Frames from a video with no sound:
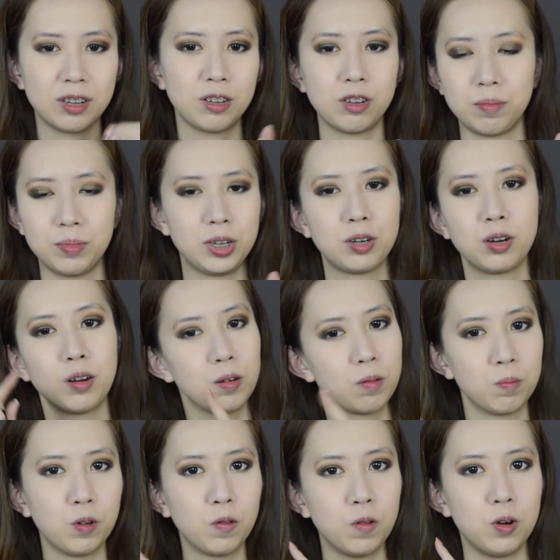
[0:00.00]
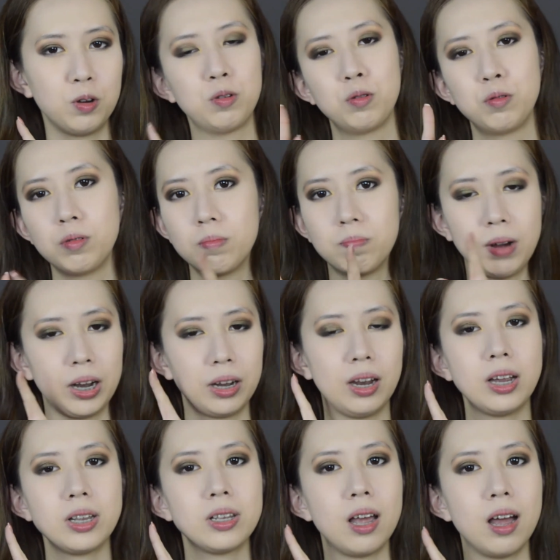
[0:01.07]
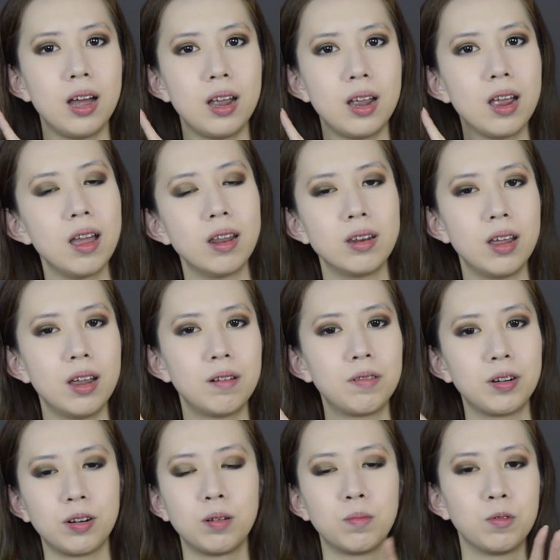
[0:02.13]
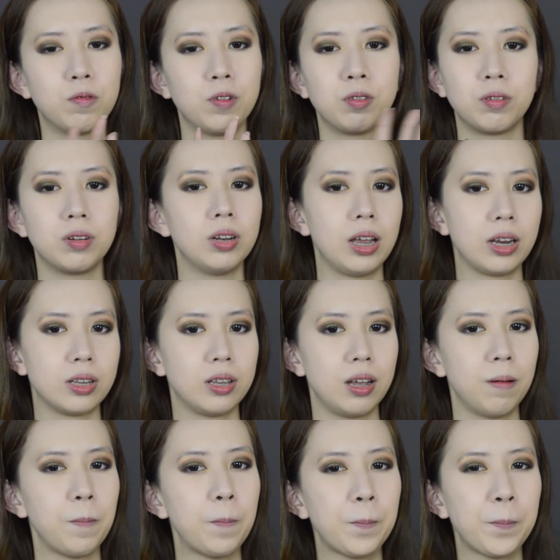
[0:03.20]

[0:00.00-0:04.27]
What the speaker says: So I'm just gonna move on to do my next eye, and then we're gonna move on to the next step.